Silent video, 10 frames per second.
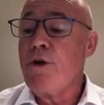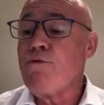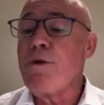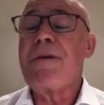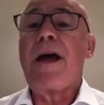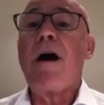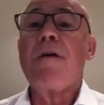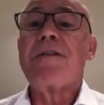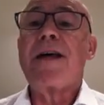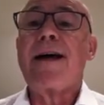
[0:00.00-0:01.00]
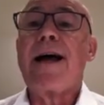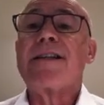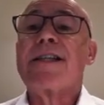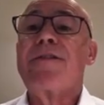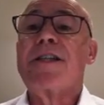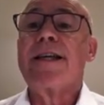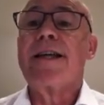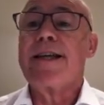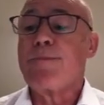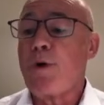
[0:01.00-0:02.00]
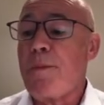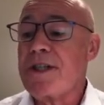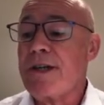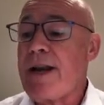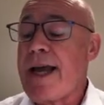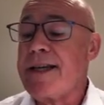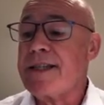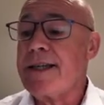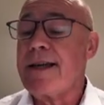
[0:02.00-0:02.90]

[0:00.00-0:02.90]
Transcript: Roughly half of that activity is property related,